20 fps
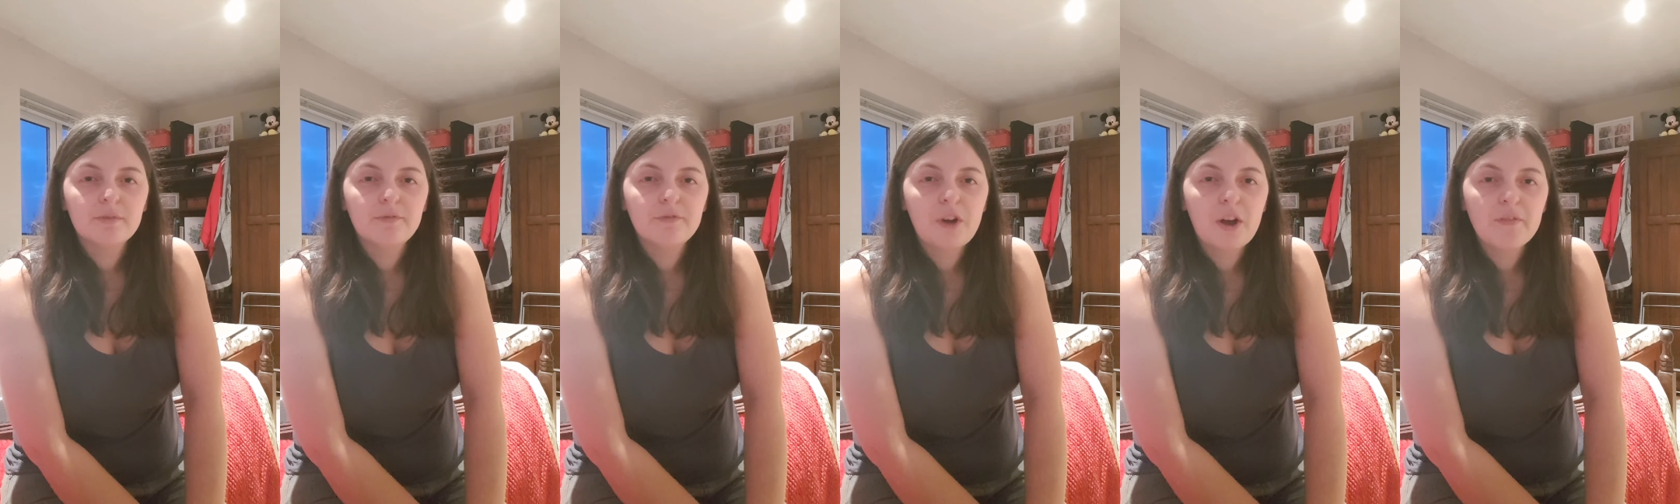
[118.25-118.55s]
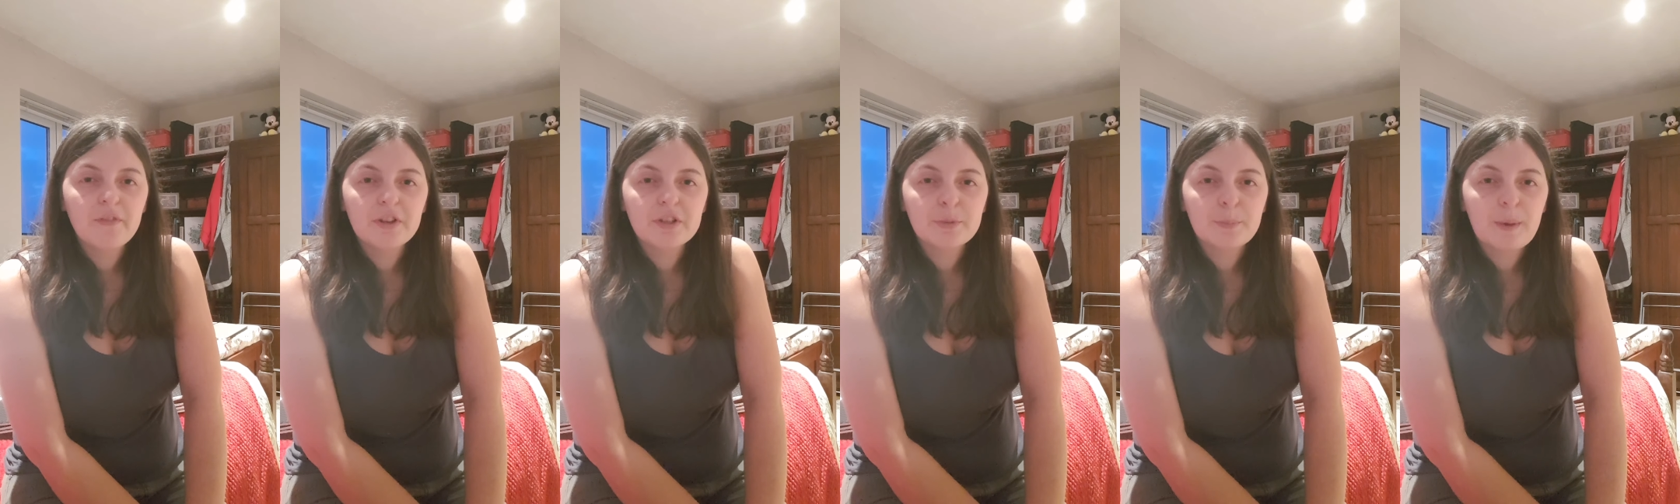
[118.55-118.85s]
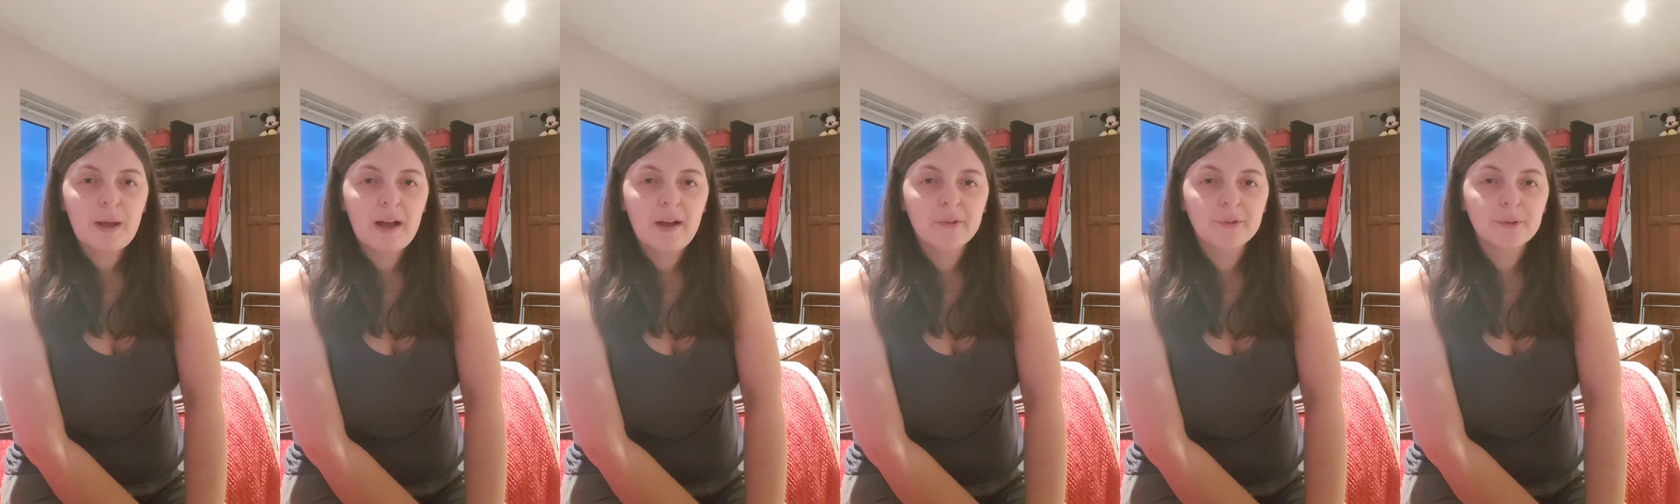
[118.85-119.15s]

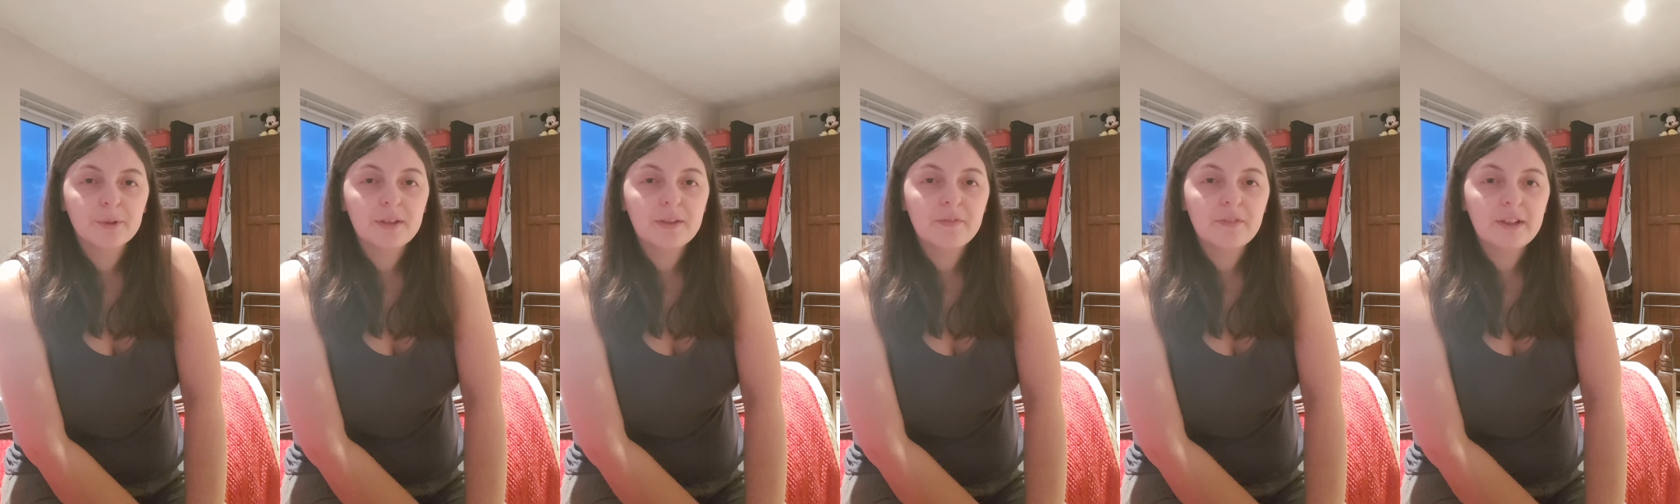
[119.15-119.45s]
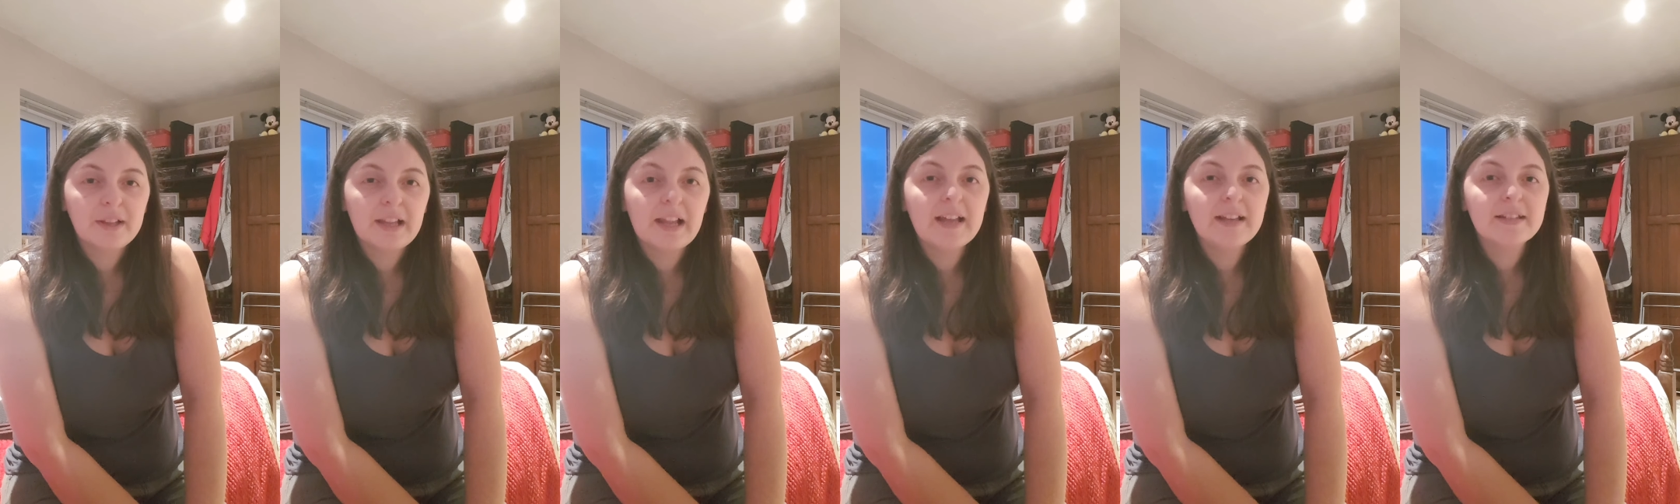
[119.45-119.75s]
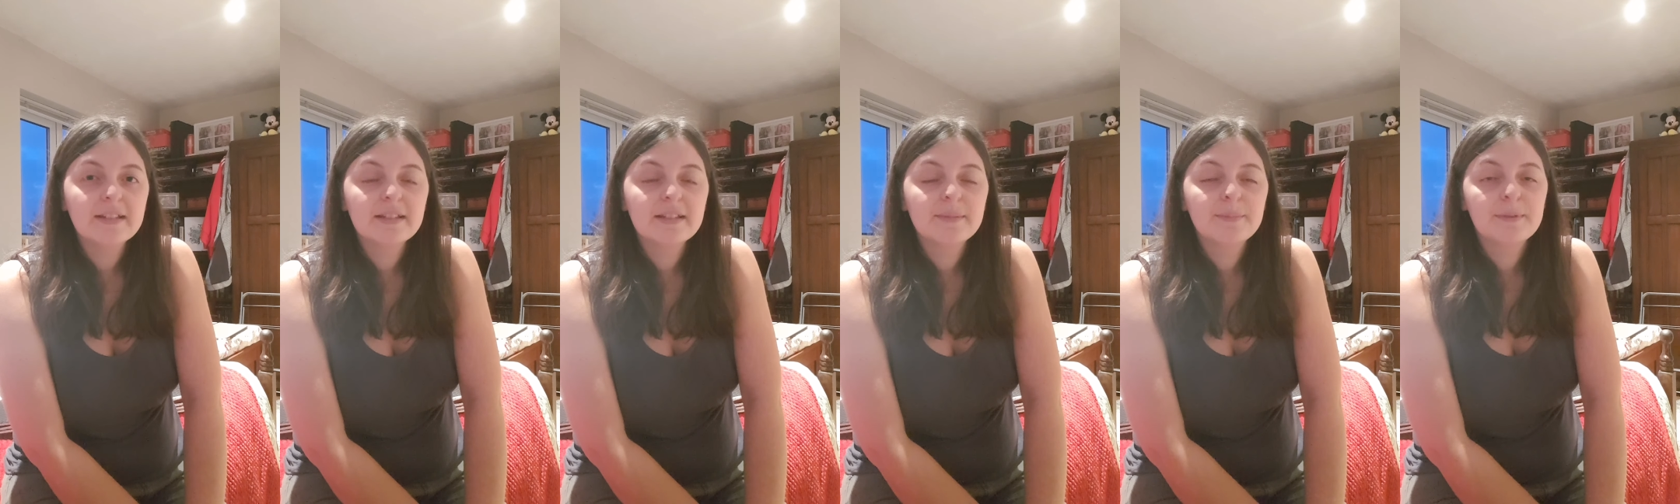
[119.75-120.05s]
£500 or even less